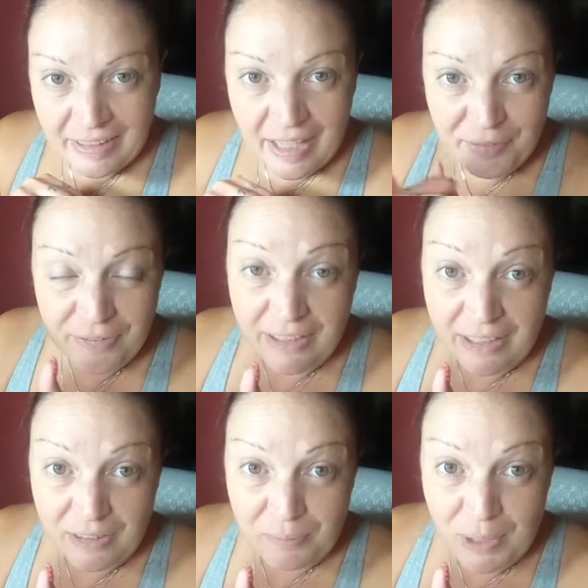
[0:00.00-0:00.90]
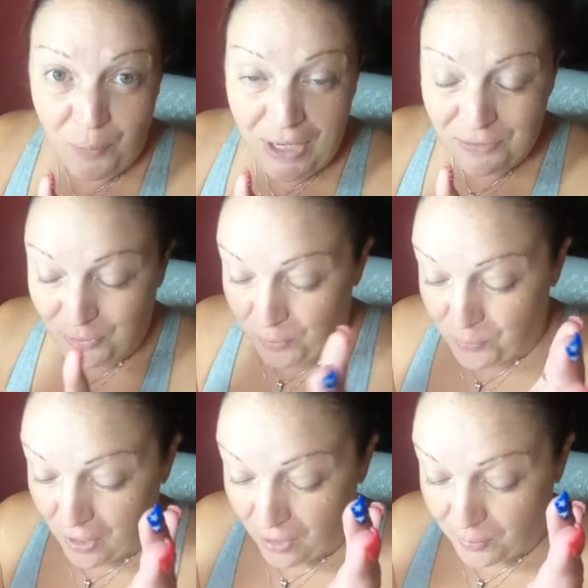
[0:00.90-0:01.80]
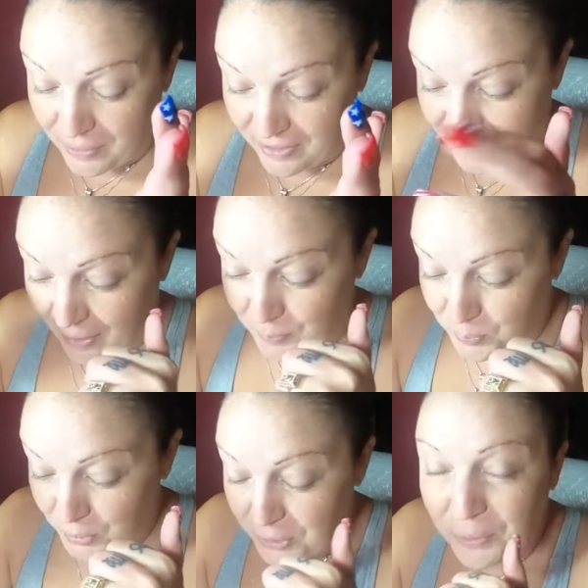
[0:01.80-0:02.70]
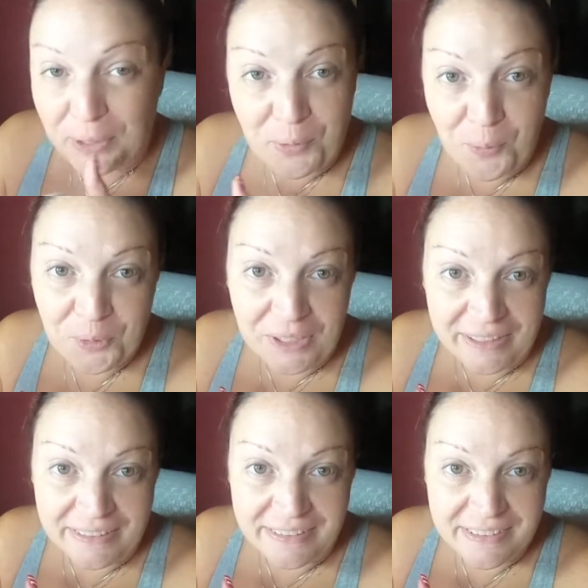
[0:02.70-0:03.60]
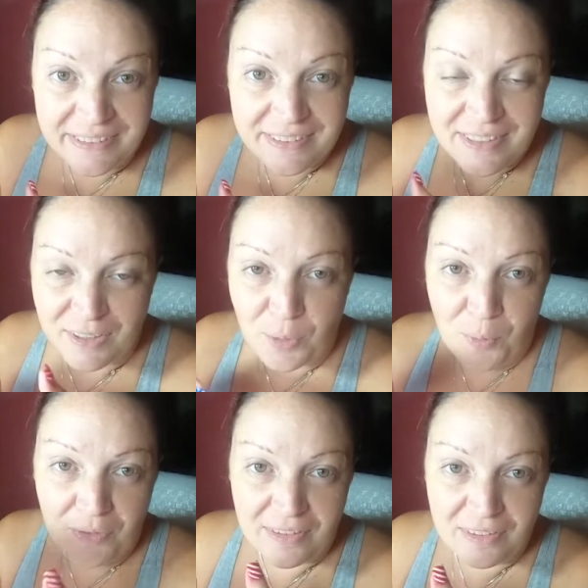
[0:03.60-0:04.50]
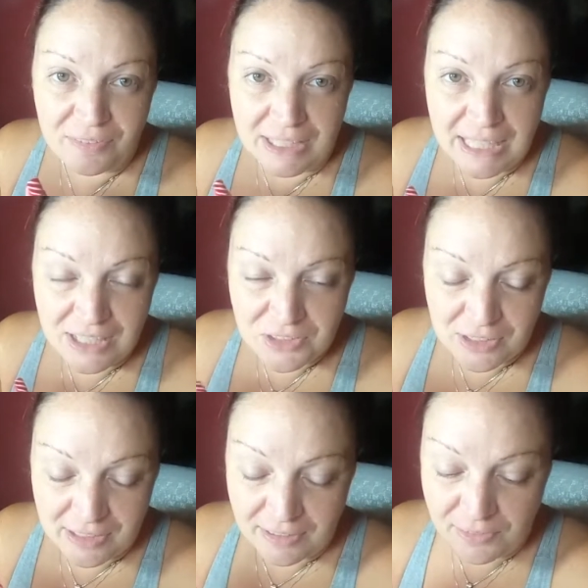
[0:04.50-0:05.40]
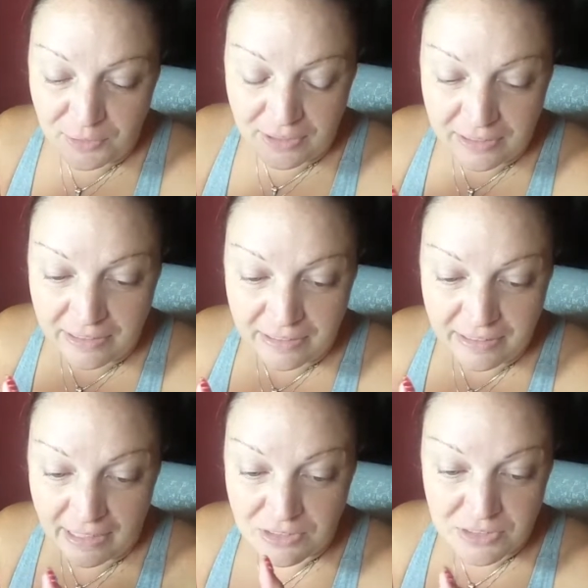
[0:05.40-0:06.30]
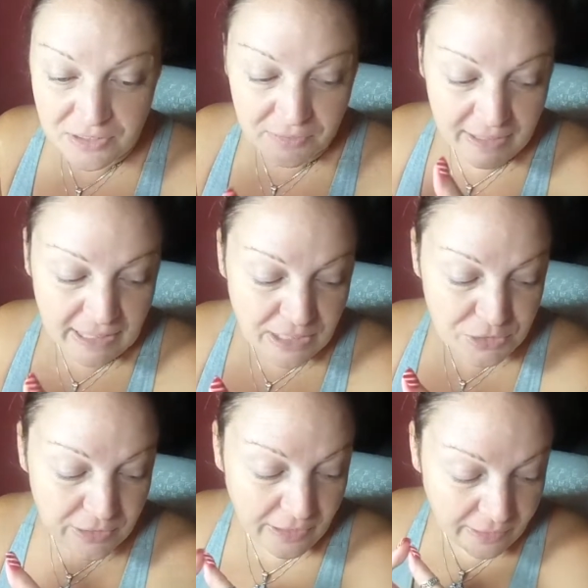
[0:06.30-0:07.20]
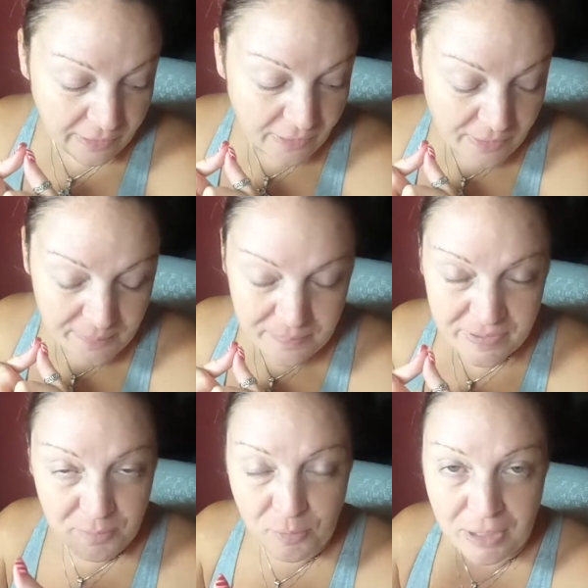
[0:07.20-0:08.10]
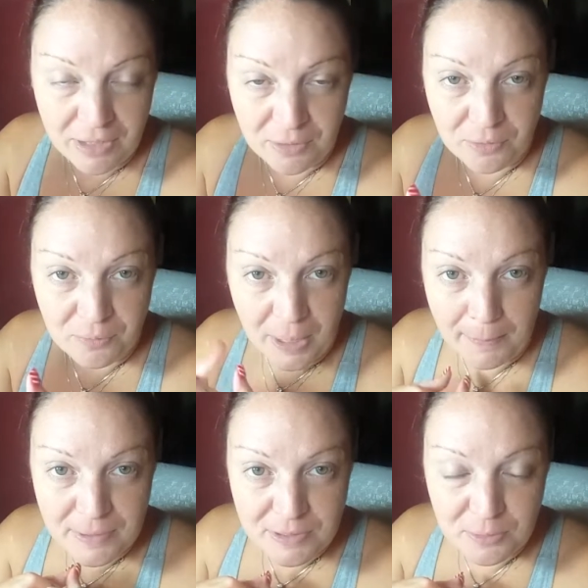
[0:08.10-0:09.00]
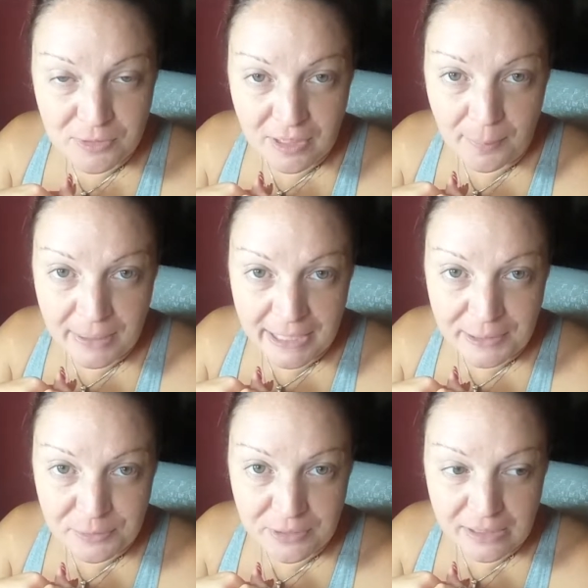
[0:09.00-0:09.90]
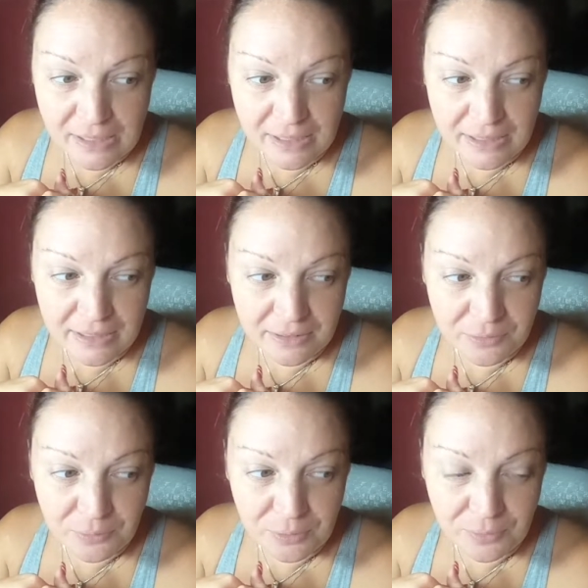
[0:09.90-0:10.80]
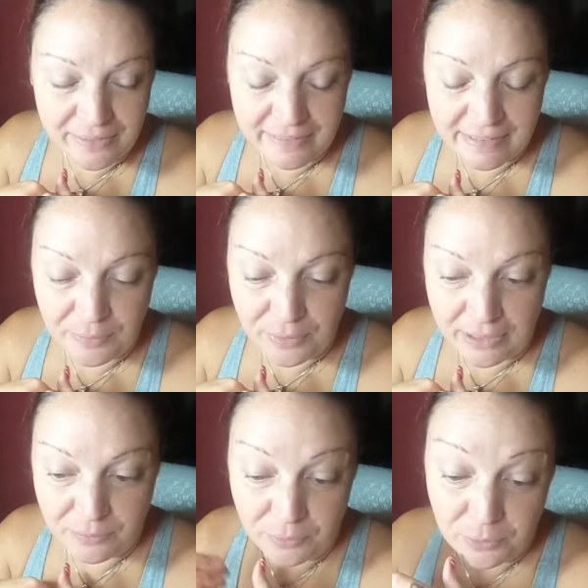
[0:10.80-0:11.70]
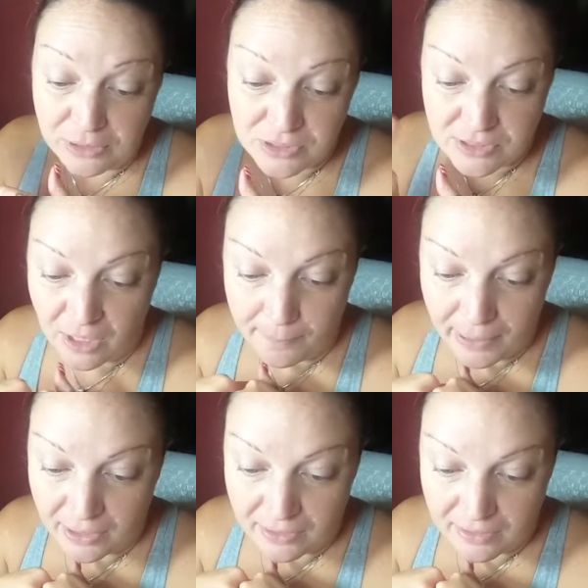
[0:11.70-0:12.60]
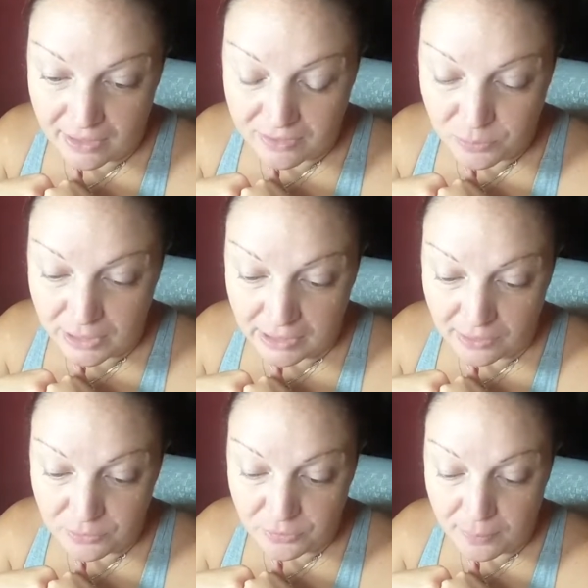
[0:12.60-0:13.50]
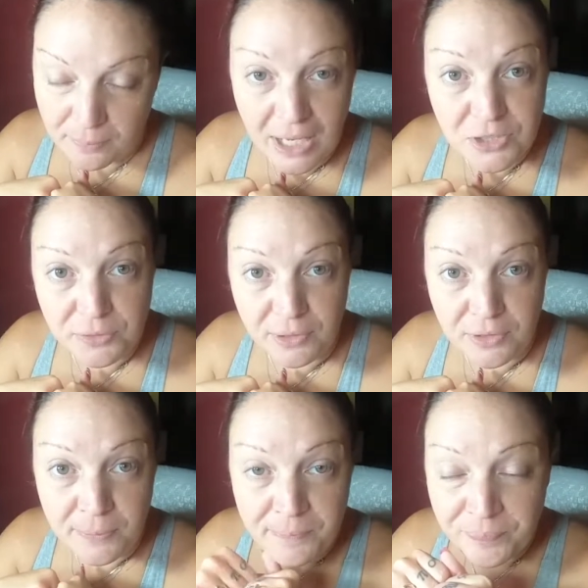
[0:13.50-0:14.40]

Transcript: I feel like I've been away for a while because I pre-recorded to go on this vacation. If you didn't catch the vacation, I, um, some of my other episodes coming out. I, we recently went, well, we just got back last weekend from Nashville